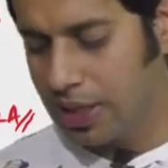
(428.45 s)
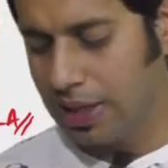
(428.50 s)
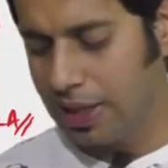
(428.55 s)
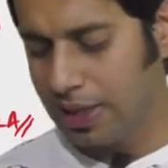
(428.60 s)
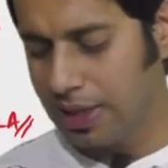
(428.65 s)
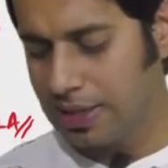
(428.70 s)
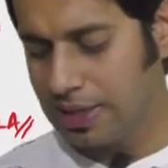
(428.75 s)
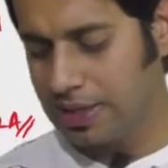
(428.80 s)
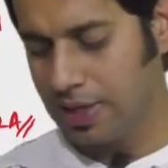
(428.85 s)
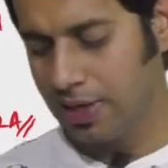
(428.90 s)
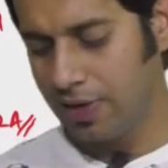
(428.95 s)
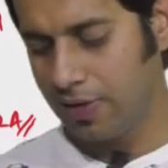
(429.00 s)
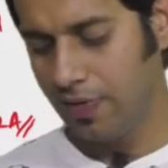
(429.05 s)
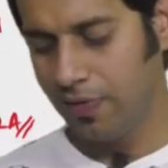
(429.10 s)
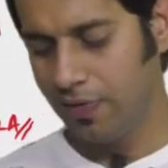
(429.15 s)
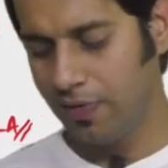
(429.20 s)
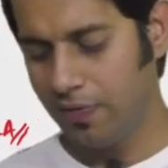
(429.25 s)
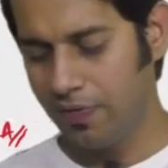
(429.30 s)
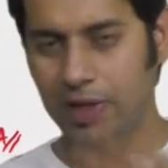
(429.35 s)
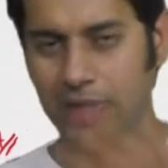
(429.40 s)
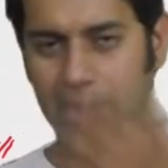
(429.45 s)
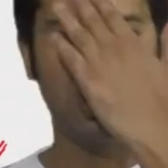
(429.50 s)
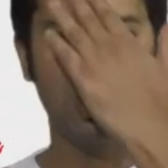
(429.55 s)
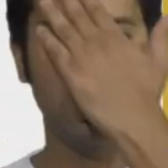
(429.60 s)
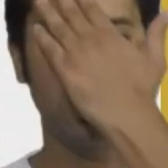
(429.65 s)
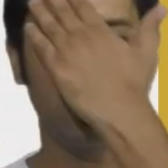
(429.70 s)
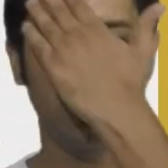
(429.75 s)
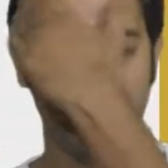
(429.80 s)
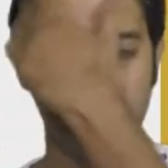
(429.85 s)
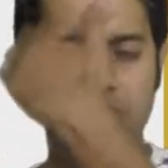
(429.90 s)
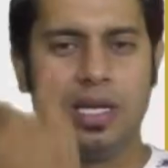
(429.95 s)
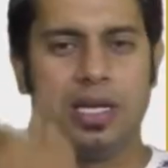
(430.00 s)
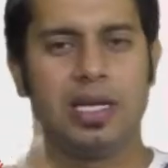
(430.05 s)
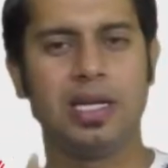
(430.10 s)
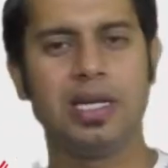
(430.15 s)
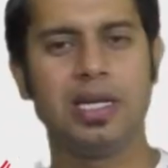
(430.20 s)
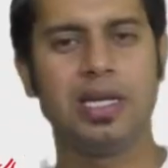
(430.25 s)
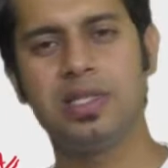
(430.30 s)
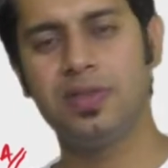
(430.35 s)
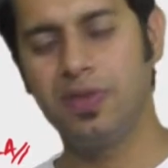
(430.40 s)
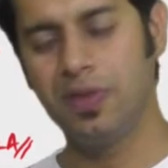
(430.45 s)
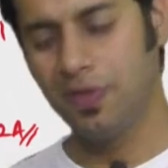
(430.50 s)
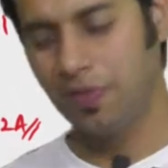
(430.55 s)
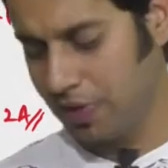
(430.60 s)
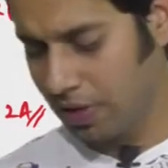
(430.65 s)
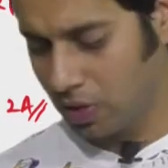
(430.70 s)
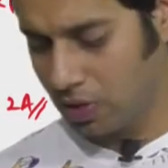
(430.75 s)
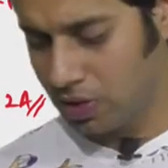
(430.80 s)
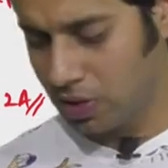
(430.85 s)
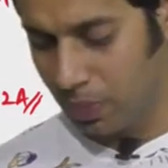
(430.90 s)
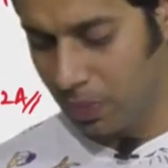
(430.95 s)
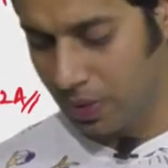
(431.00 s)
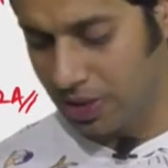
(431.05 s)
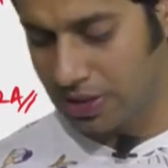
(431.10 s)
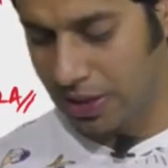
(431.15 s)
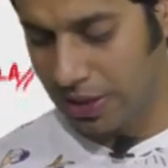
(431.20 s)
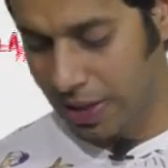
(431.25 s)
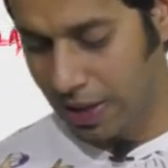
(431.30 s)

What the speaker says: It is 50,000 rupees. It is 50,000 rupees.